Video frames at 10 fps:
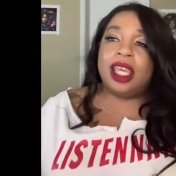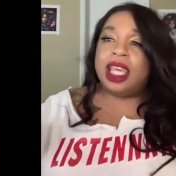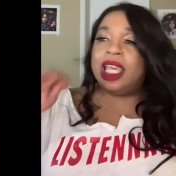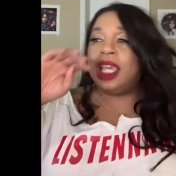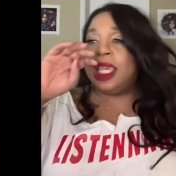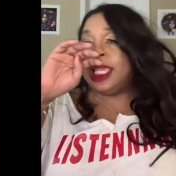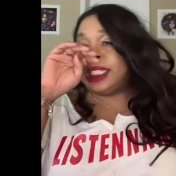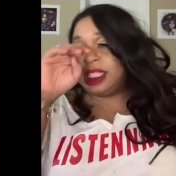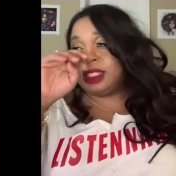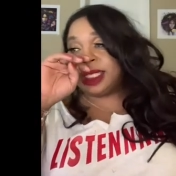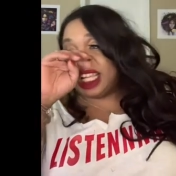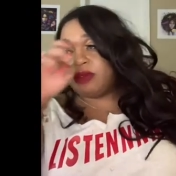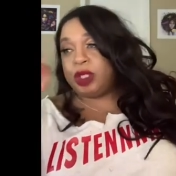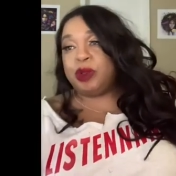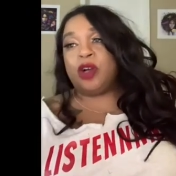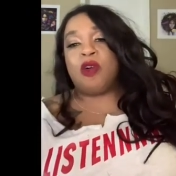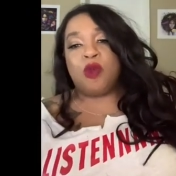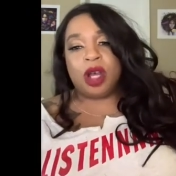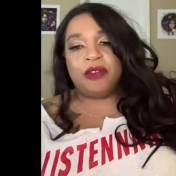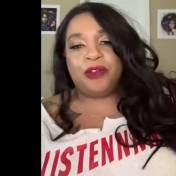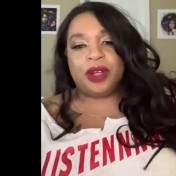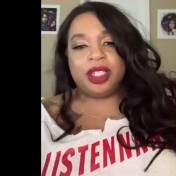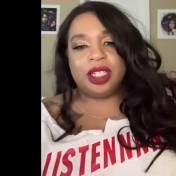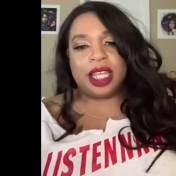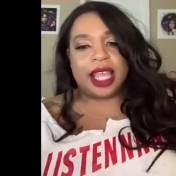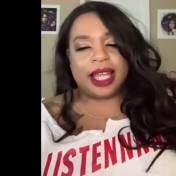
And she's like, we went on one friendly date.